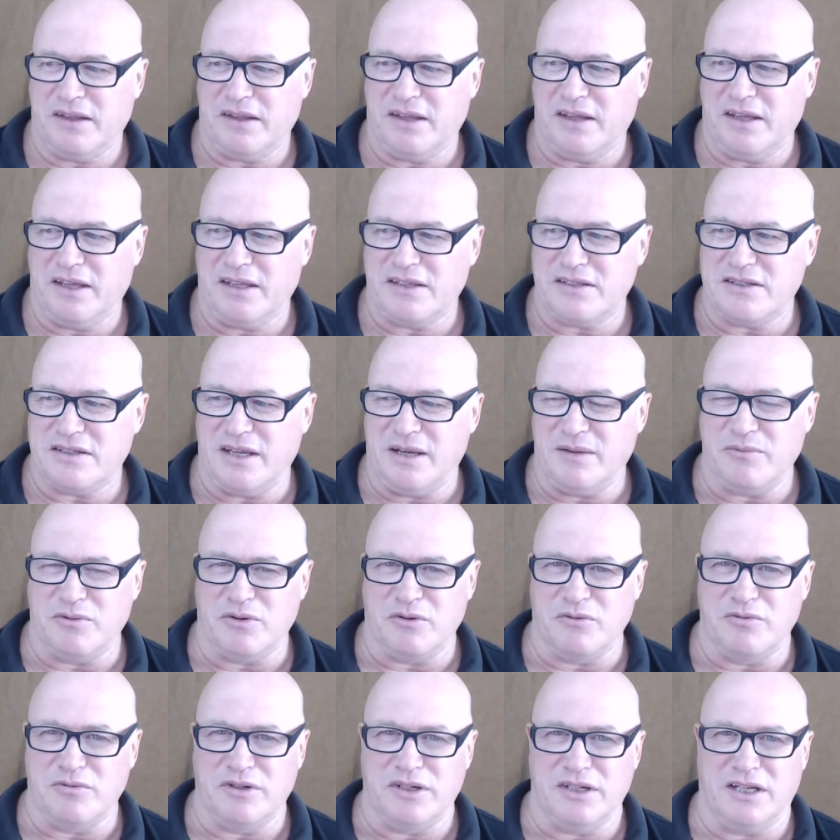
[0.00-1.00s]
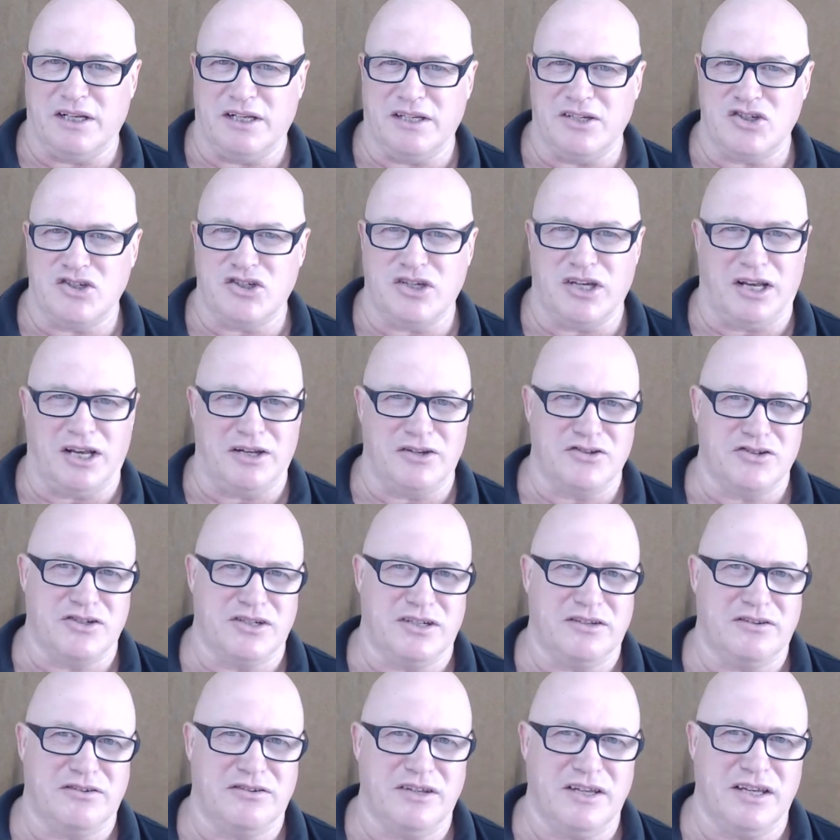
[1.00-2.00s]
it seemed a really
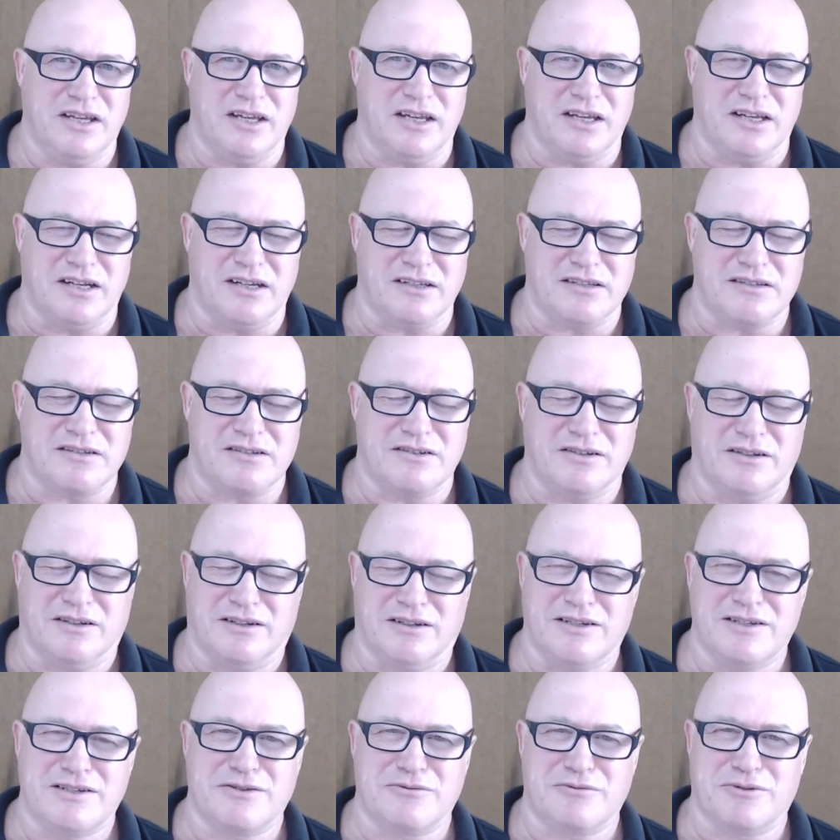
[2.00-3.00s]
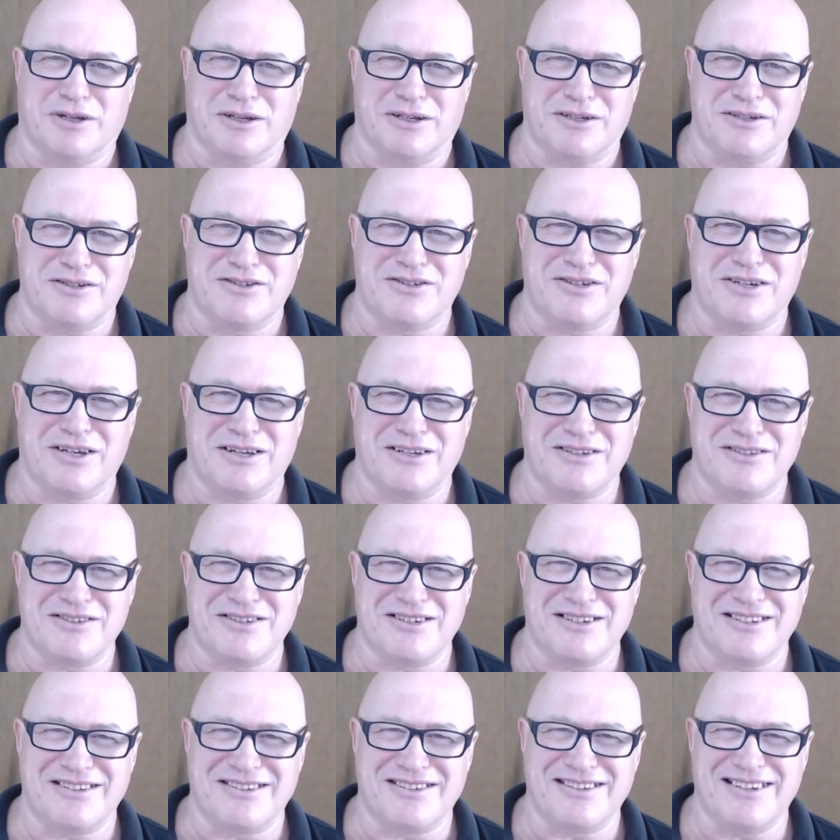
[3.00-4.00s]
challenging thing, and it still is a really
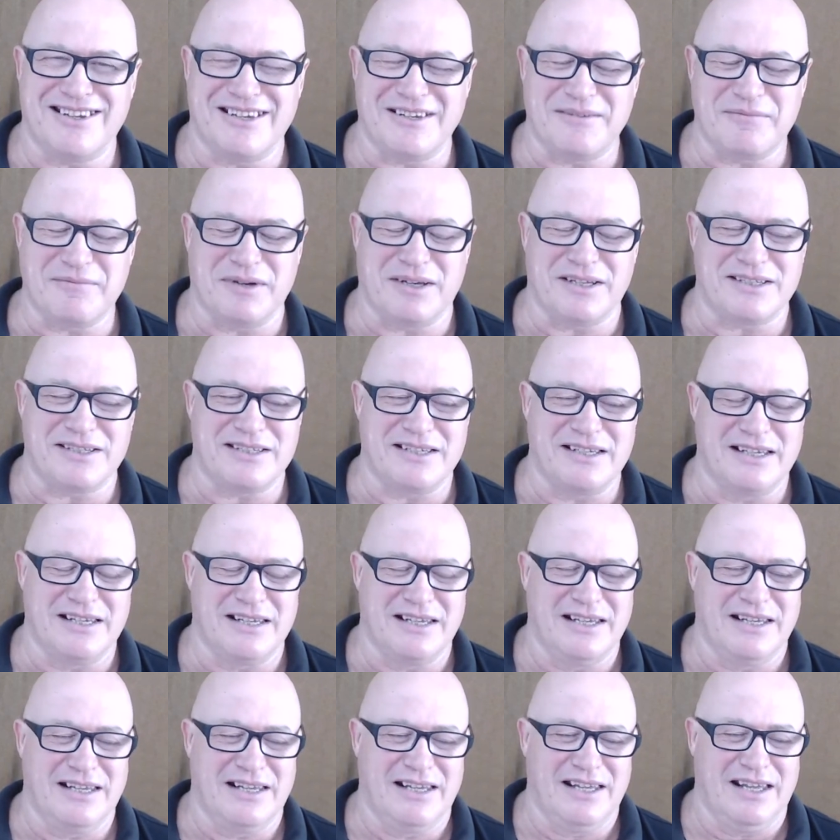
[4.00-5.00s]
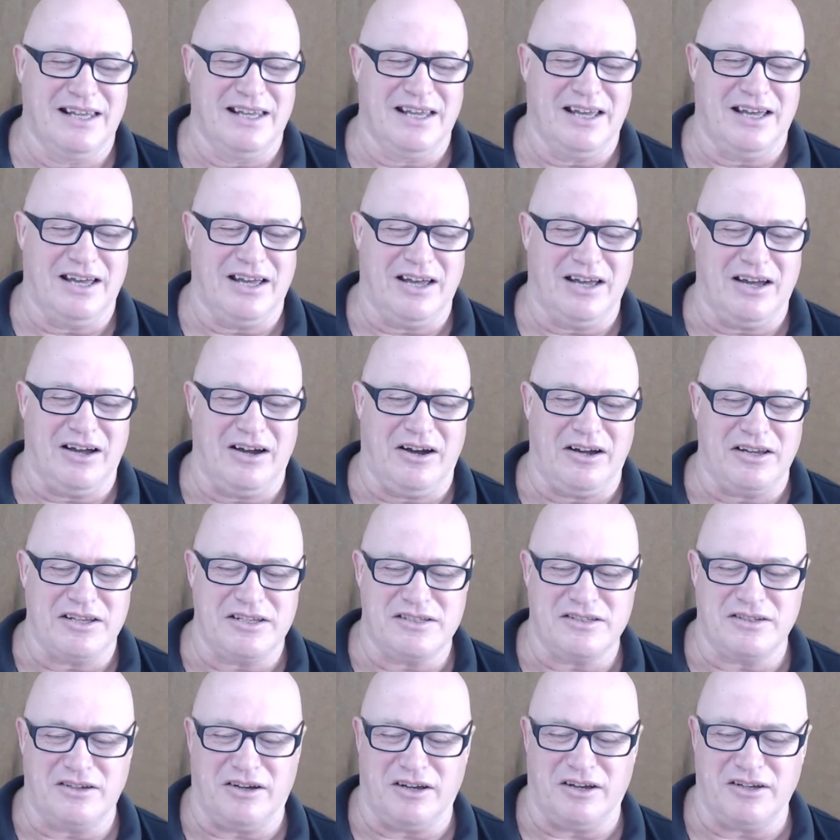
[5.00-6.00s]
challenging thing, but I
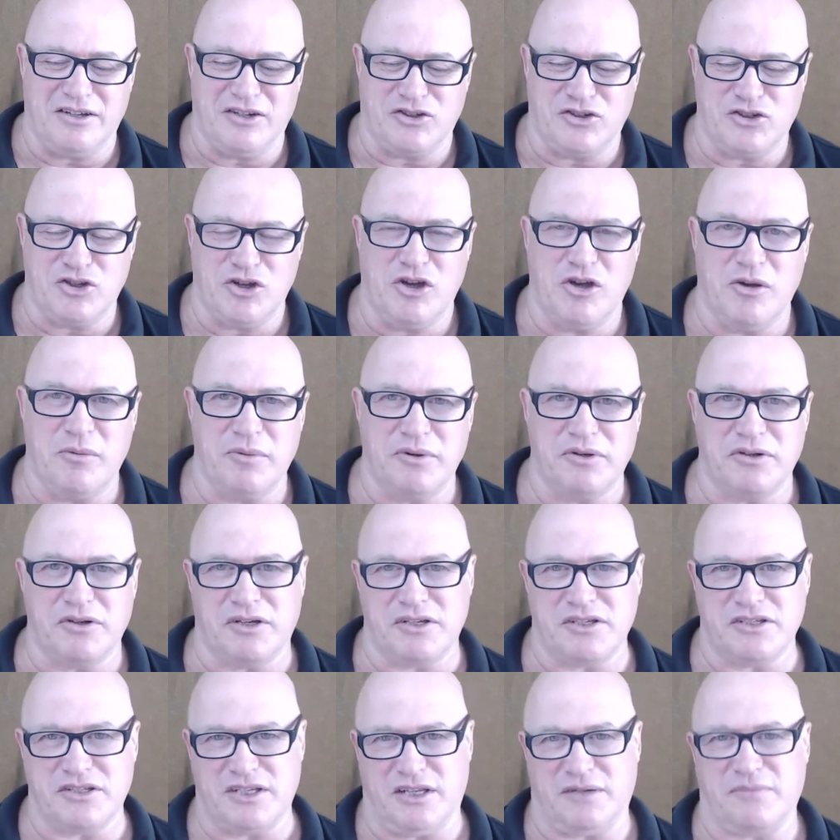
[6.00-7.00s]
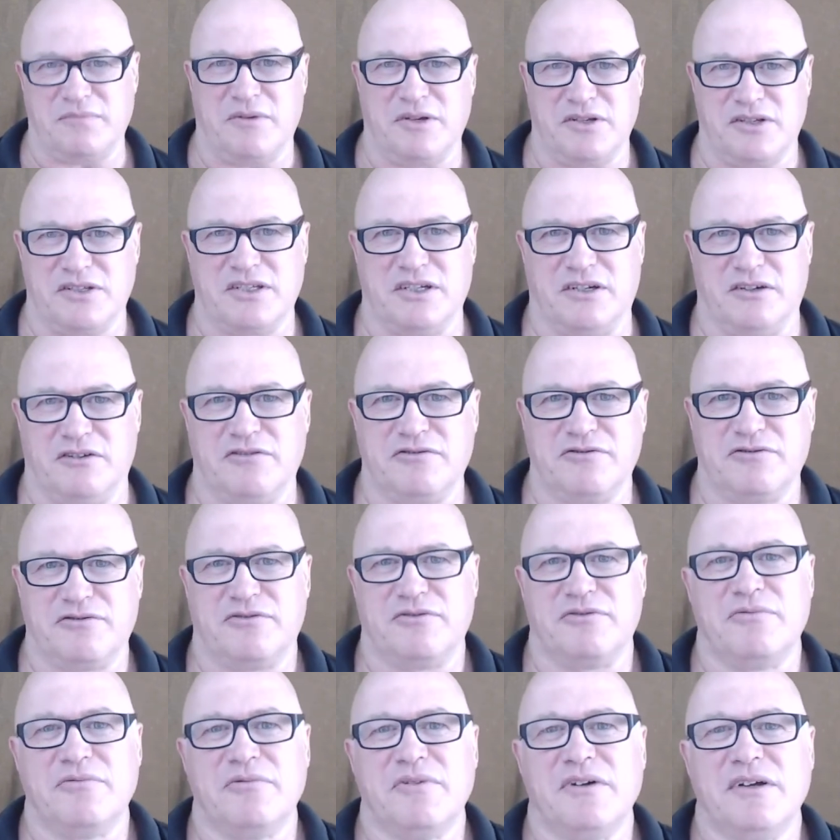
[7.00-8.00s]
set myself
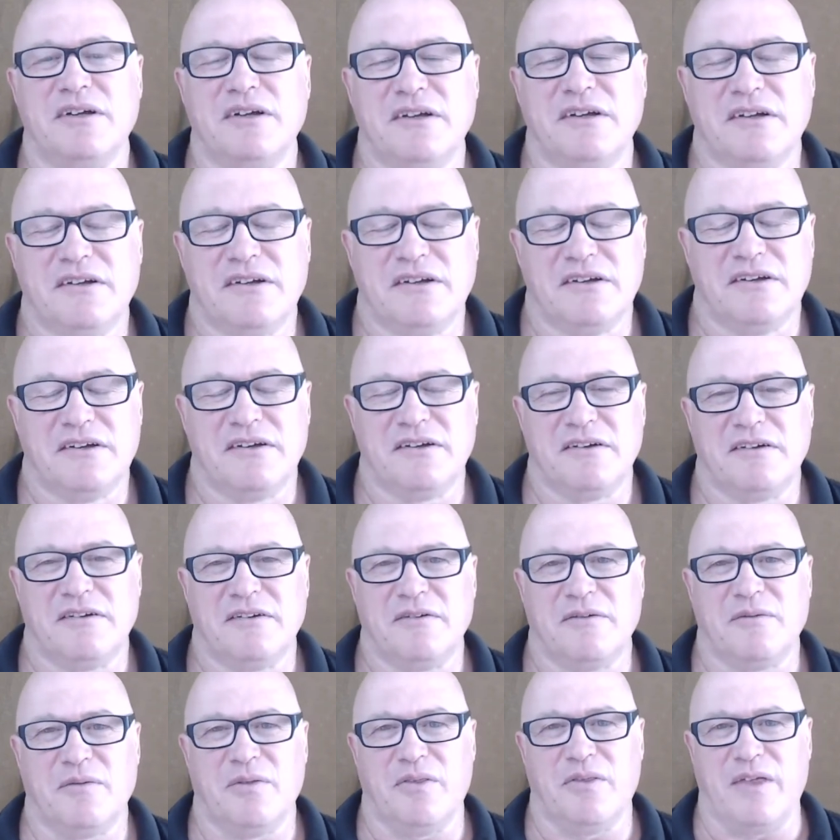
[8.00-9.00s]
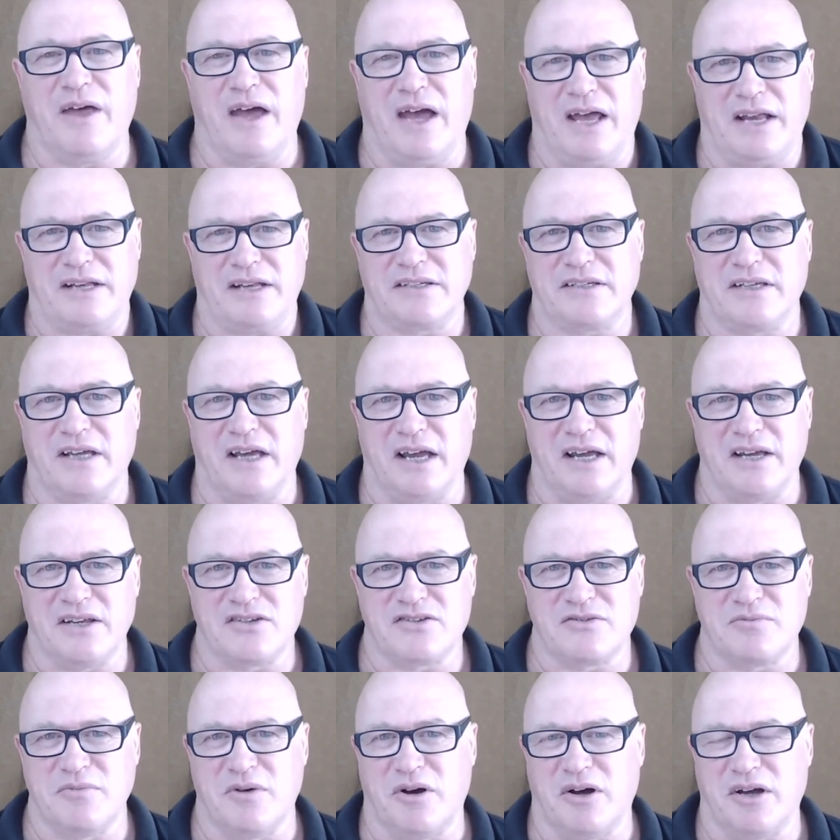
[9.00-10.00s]
that
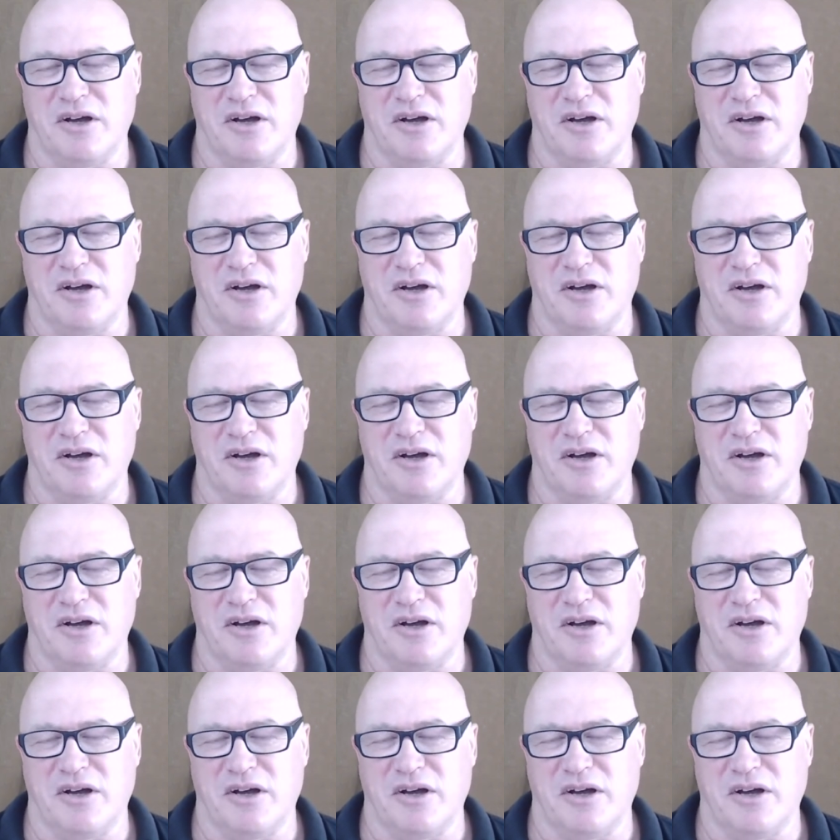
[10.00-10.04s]
as my